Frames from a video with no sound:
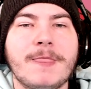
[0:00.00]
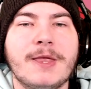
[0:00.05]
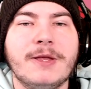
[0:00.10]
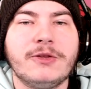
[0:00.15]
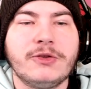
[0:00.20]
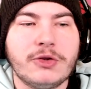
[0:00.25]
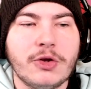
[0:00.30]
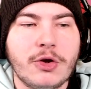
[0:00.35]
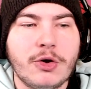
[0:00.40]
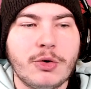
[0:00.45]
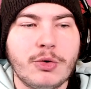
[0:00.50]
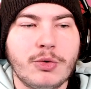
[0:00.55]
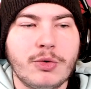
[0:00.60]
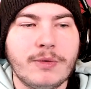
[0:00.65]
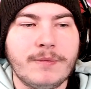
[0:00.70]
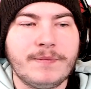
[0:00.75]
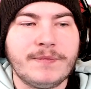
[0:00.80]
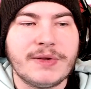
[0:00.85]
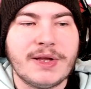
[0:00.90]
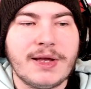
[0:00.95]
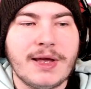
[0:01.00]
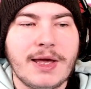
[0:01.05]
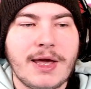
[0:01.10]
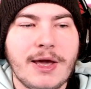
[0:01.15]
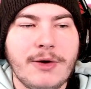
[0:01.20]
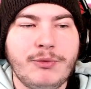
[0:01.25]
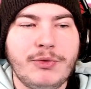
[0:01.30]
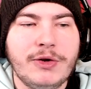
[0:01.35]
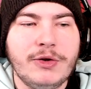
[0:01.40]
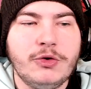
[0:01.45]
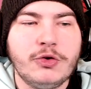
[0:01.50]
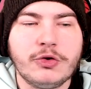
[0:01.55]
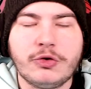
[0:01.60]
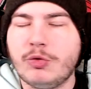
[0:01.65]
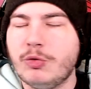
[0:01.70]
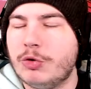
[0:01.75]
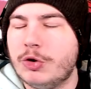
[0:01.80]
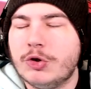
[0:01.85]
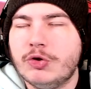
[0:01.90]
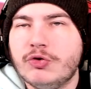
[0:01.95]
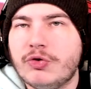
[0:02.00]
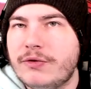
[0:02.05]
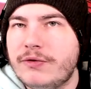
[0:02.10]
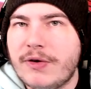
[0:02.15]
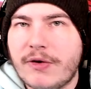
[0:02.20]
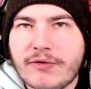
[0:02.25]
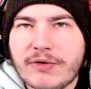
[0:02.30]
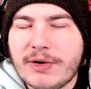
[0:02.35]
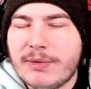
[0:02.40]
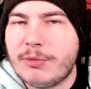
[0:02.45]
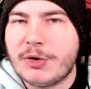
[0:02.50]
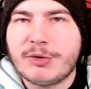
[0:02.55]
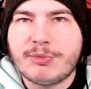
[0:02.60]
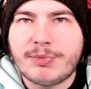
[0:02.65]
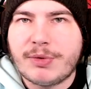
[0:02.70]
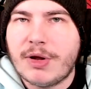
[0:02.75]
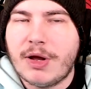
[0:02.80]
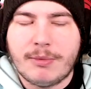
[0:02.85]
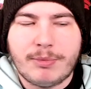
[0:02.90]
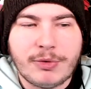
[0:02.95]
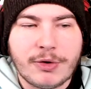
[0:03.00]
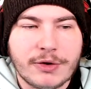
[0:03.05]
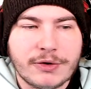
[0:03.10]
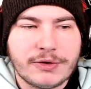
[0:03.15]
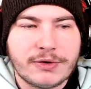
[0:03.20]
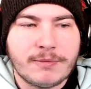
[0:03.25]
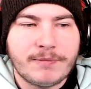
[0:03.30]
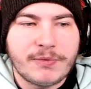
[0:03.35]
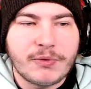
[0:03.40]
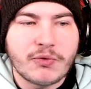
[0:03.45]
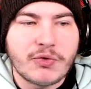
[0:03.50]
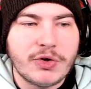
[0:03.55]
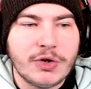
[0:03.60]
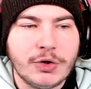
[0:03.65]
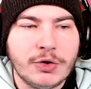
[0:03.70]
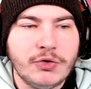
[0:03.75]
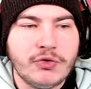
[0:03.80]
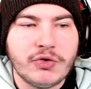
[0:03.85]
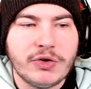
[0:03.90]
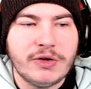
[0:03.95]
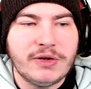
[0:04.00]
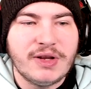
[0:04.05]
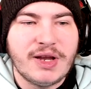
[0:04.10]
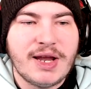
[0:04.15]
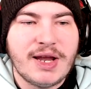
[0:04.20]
So if we just do 150 plus 300,